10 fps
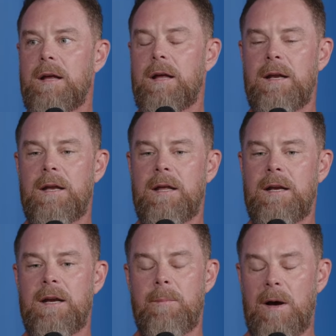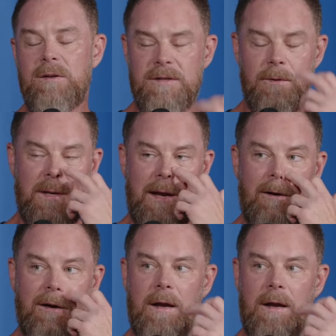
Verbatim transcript: and, it, and it about took me out.